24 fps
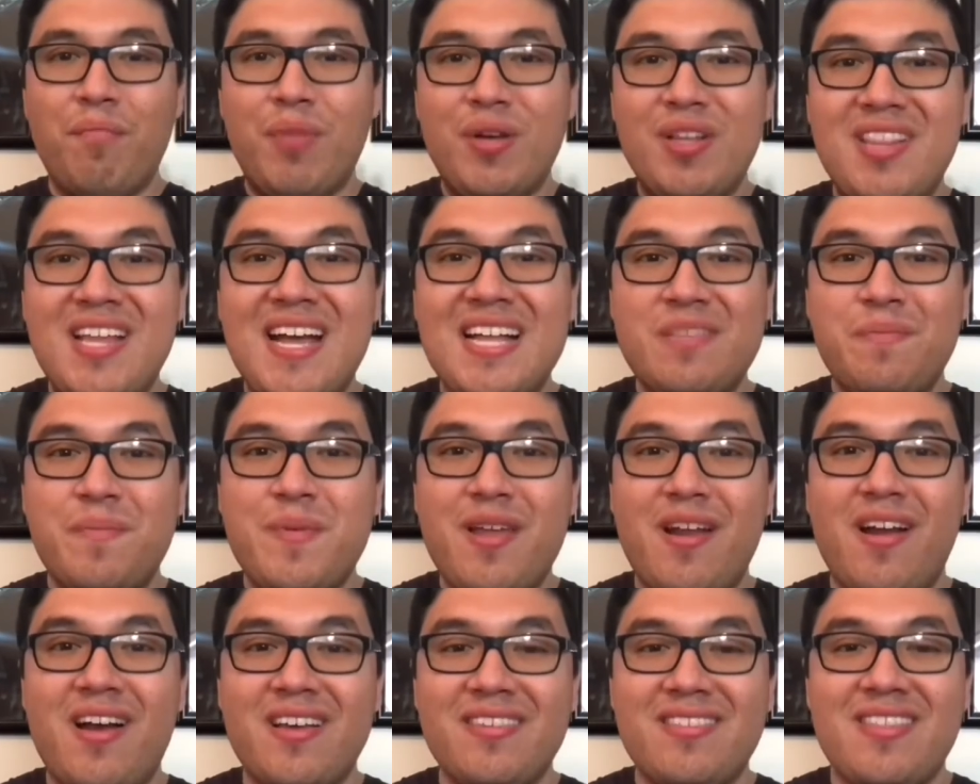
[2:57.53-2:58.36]
but let's
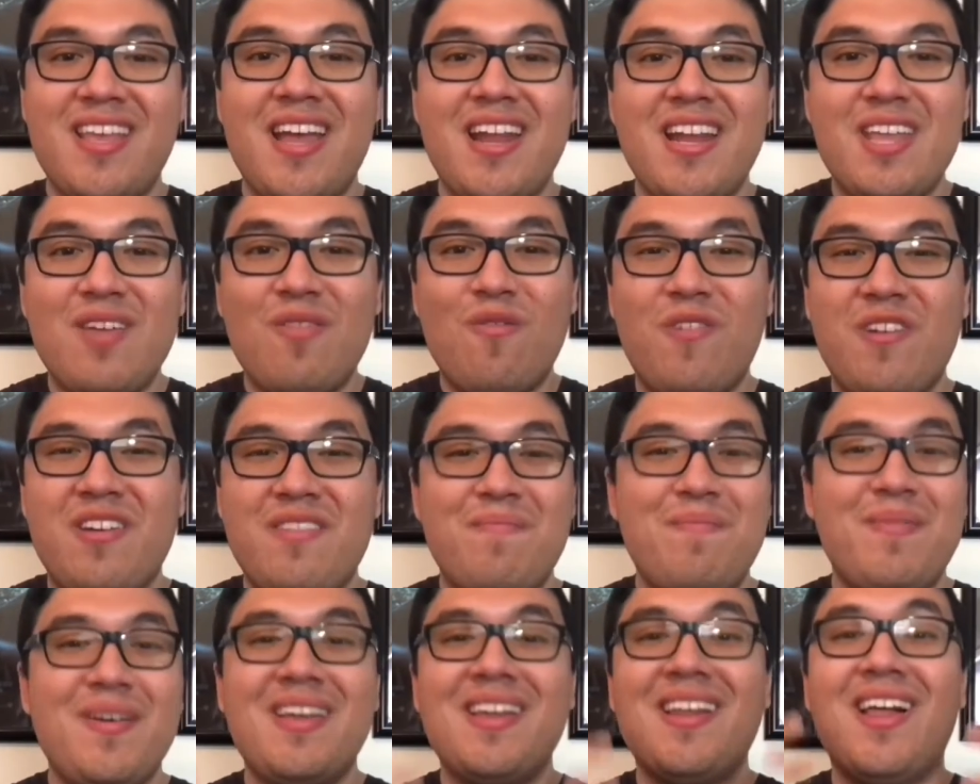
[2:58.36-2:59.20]
be honest, the ending would
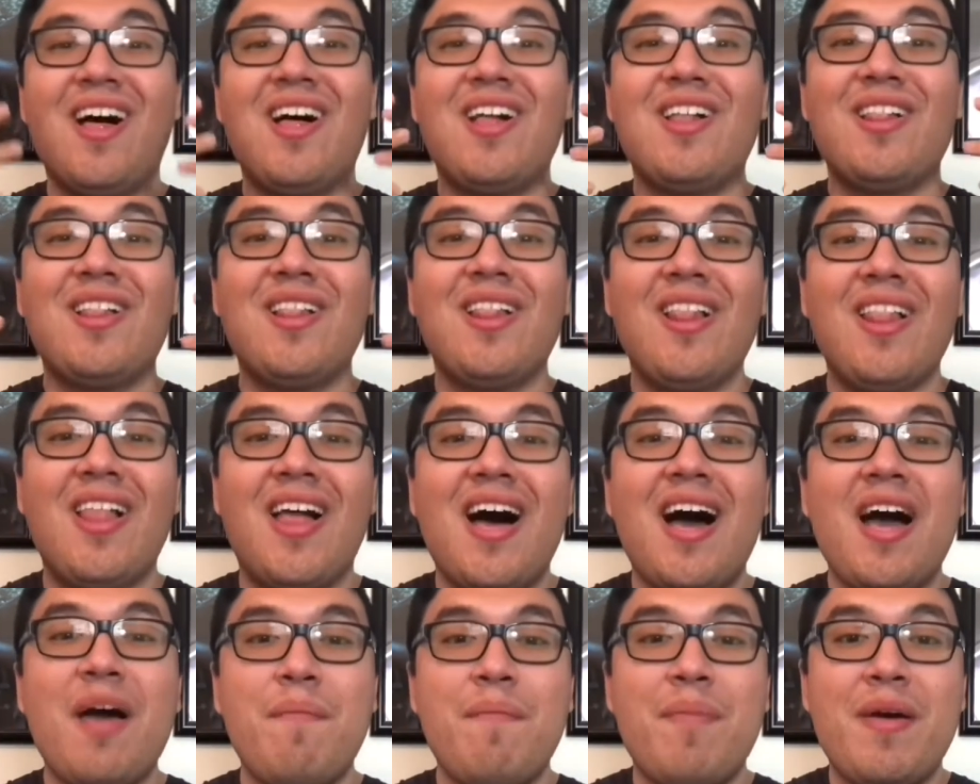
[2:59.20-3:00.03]
have been a
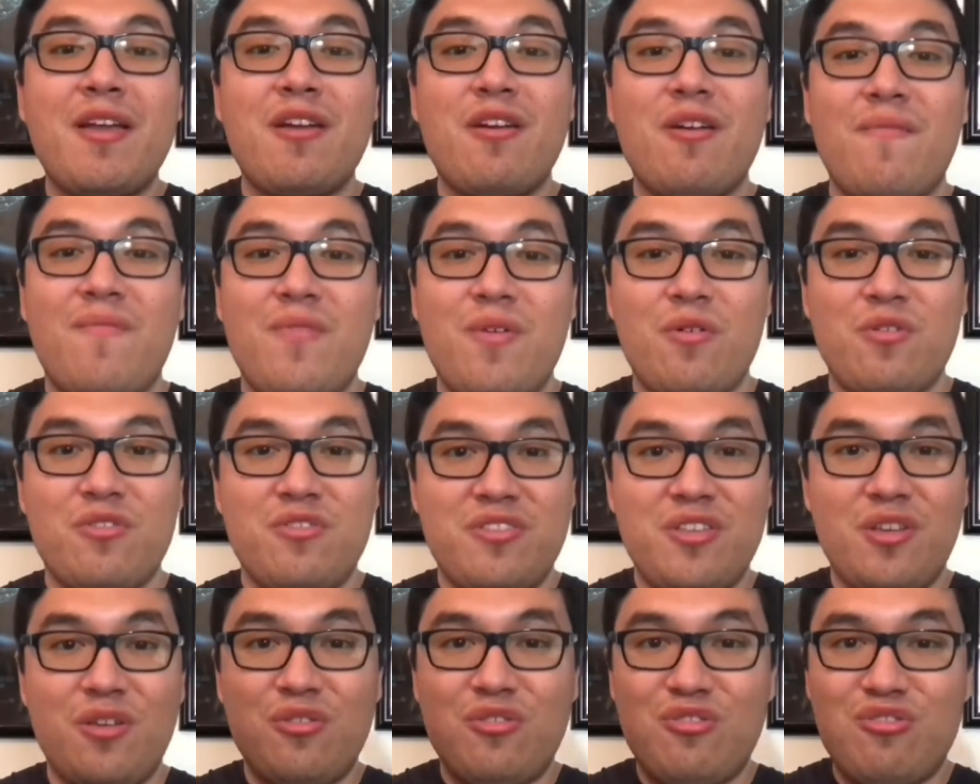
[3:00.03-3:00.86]
lot better if there was
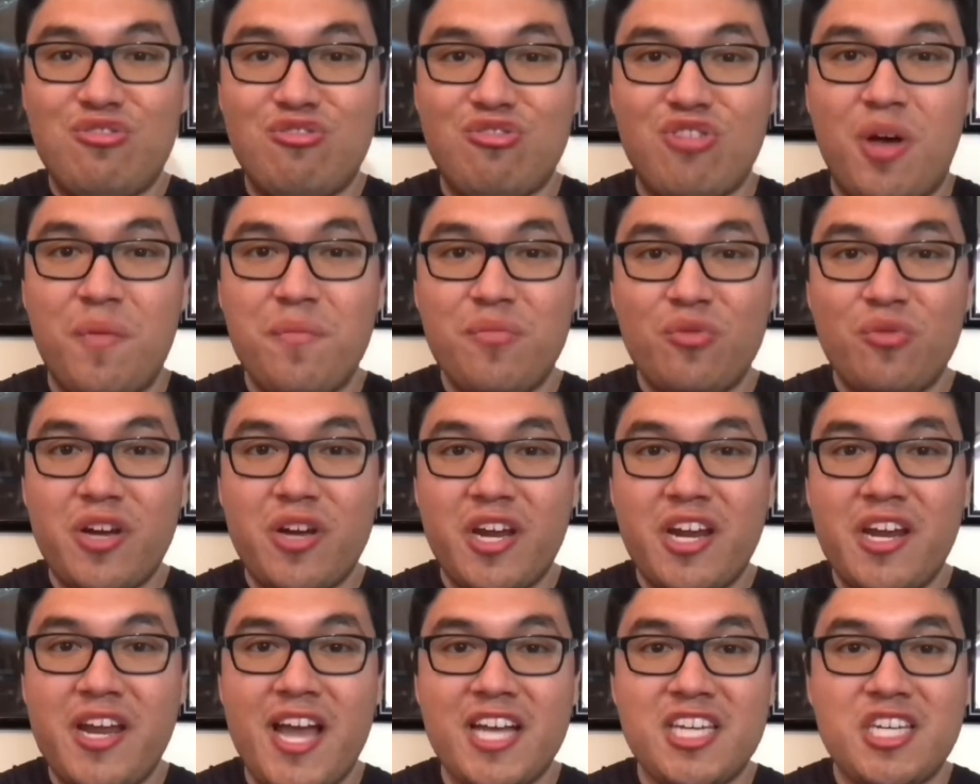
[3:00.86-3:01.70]
still some
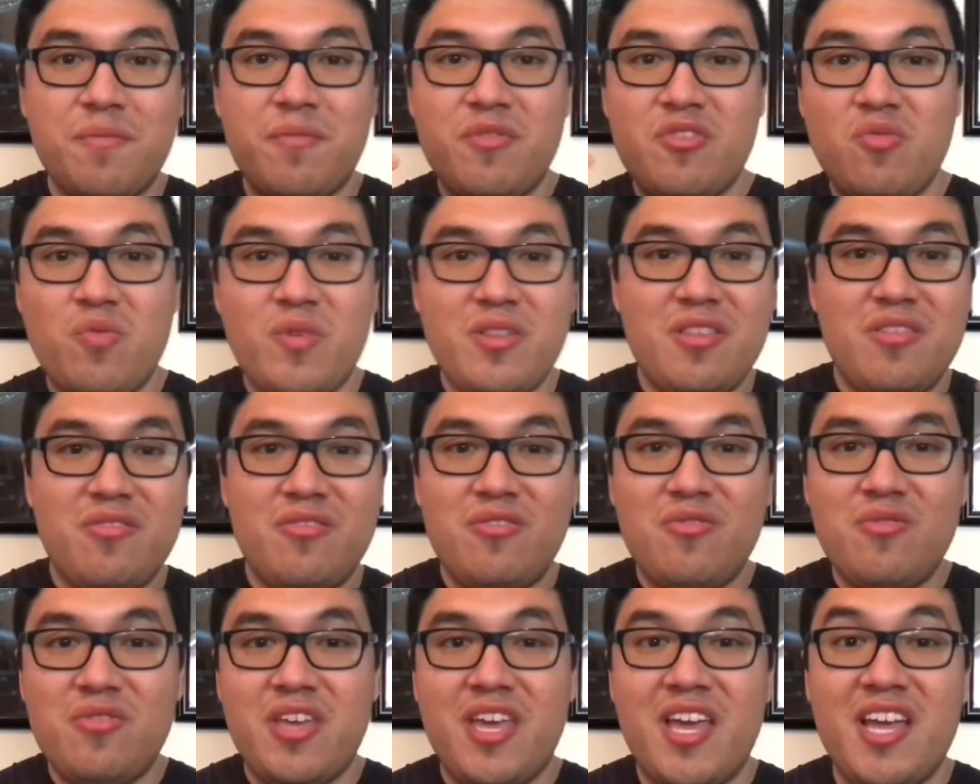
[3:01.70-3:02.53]
connection between
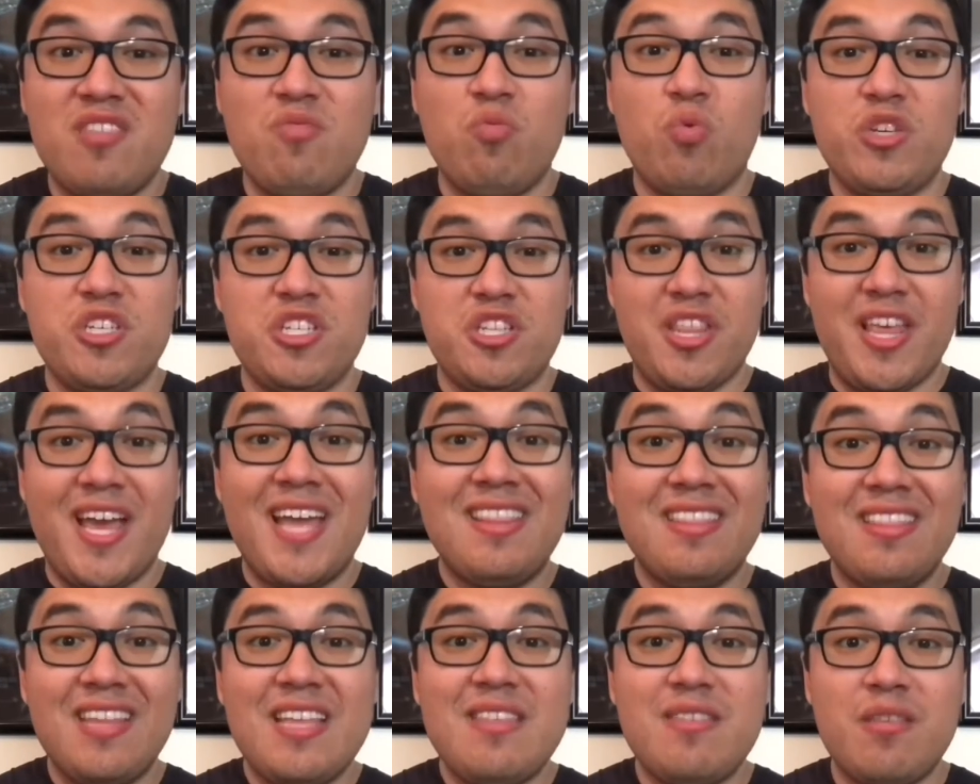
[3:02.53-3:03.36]
these two kids which
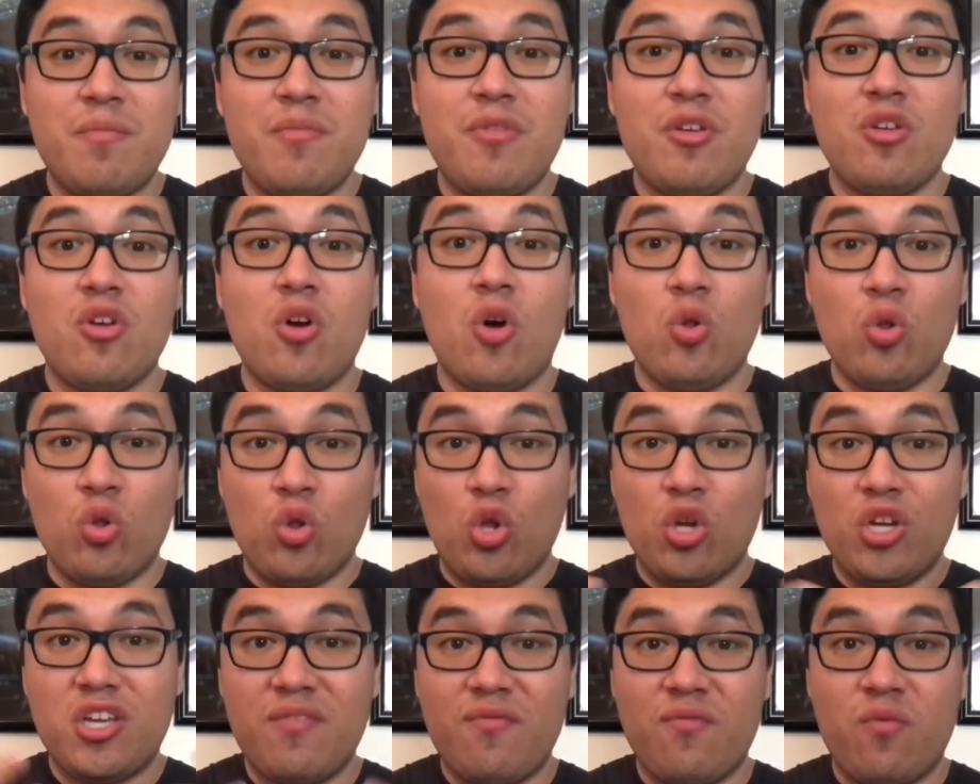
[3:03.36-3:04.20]
then leads them to go
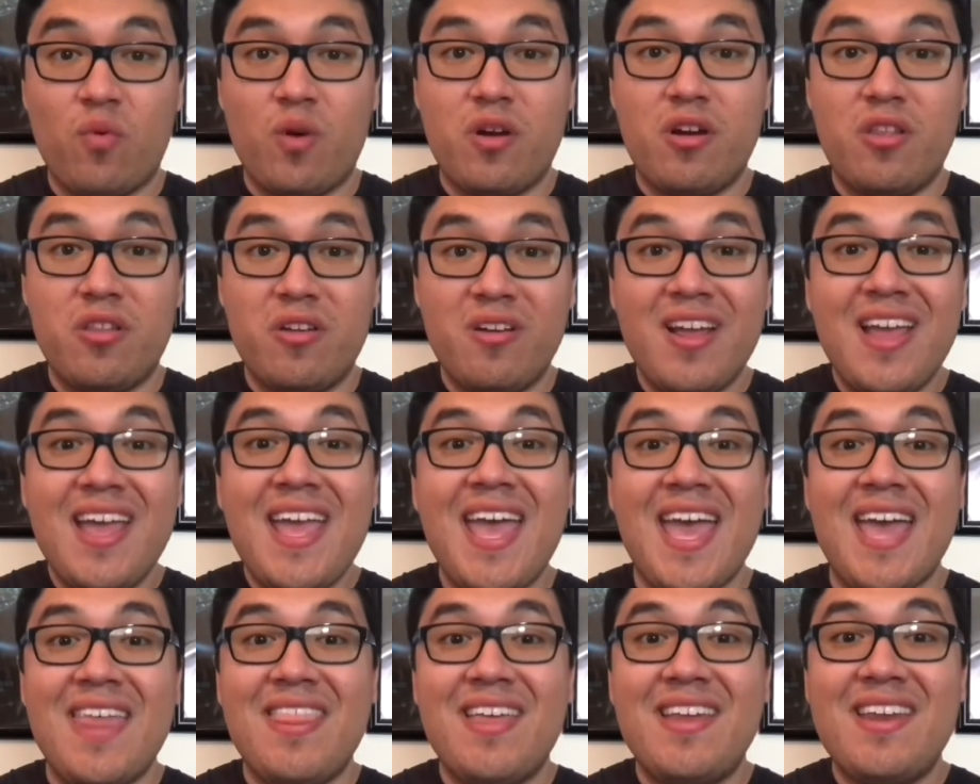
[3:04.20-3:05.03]
looking for one another
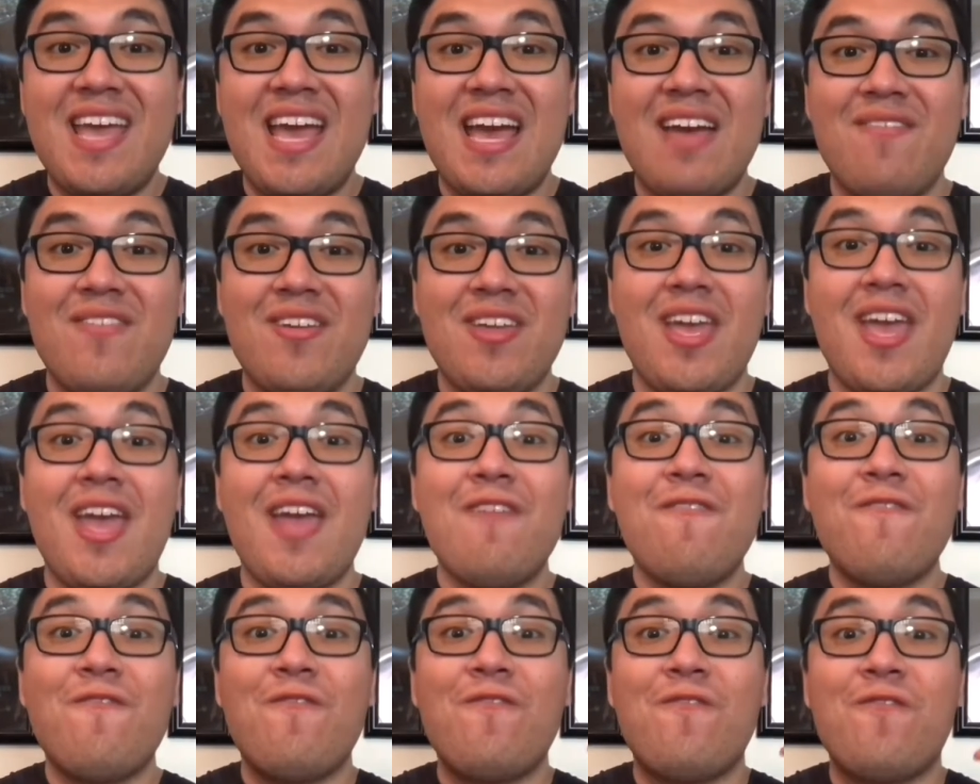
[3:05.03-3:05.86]
and then having
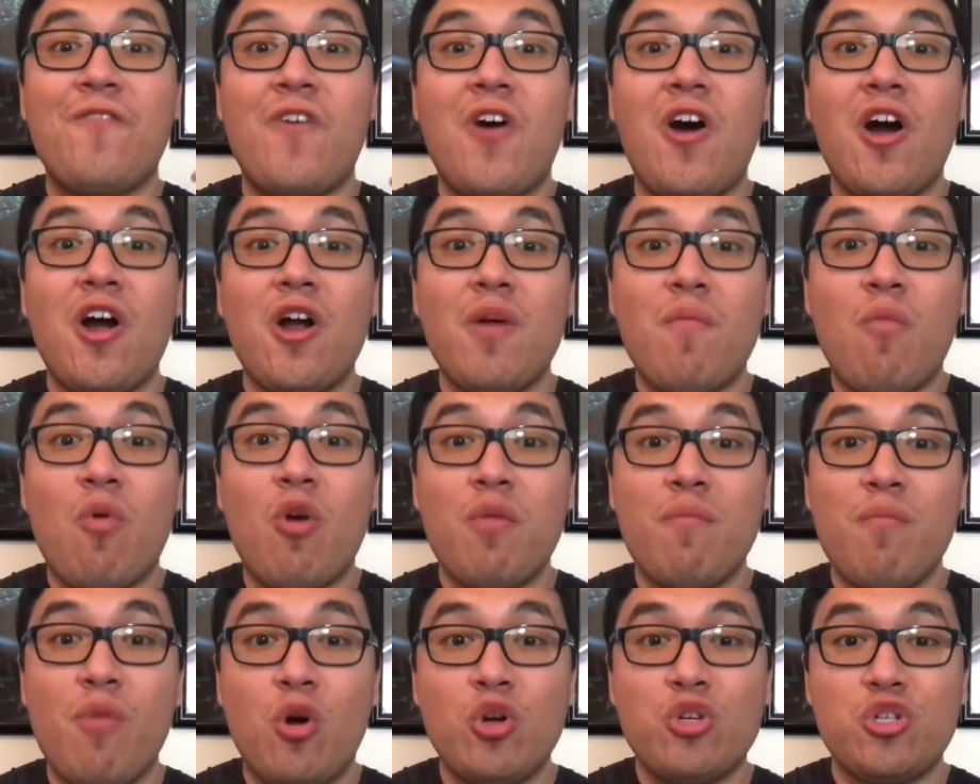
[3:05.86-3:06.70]
a far
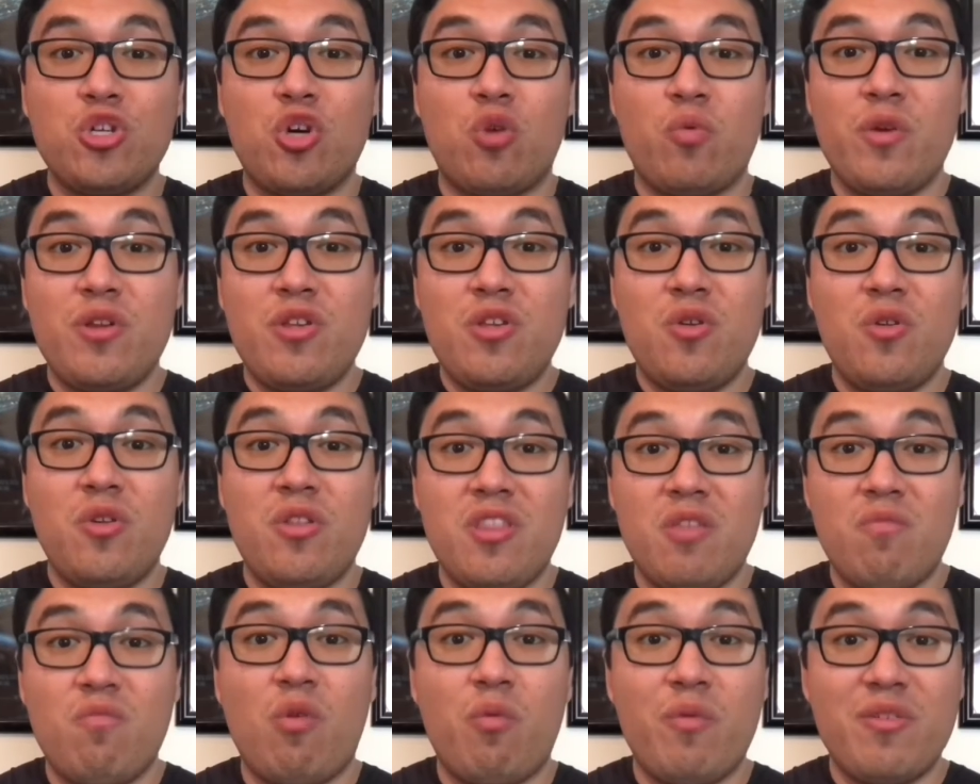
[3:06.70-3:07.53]
more emotional
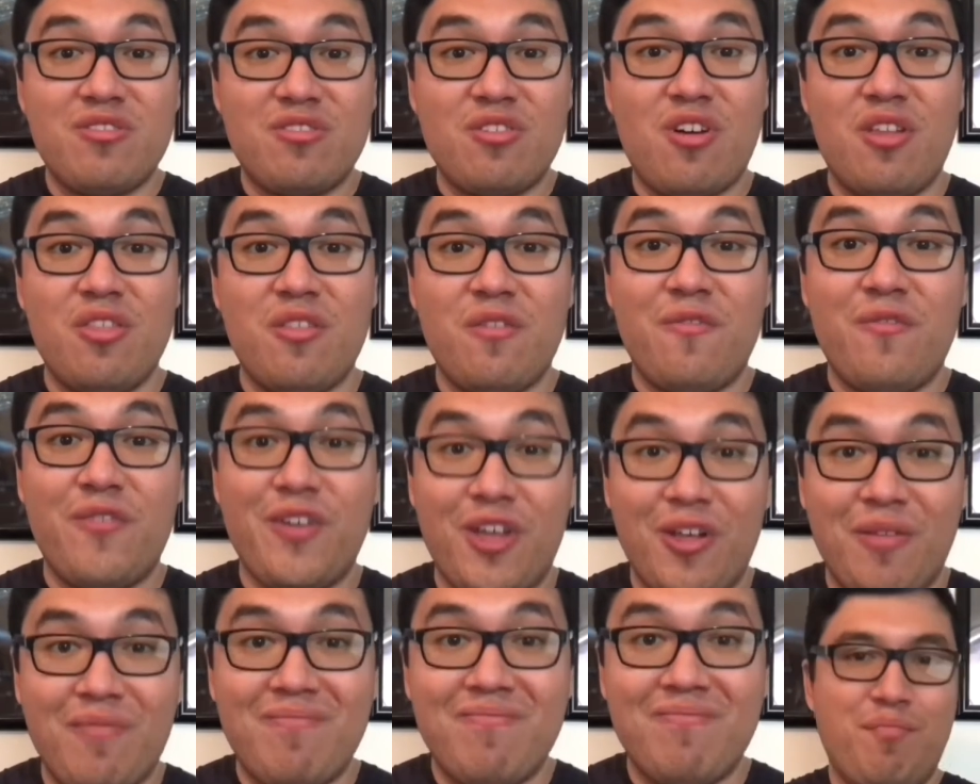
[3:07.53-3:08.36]
reunion than what we saw in the
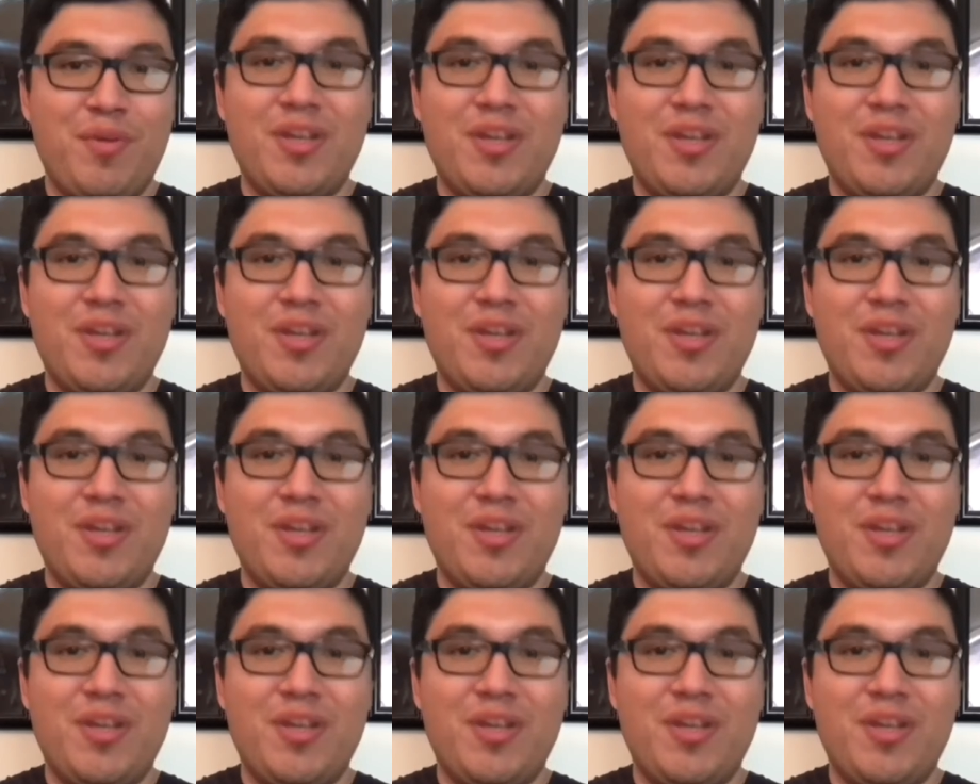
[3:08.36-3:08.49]
film.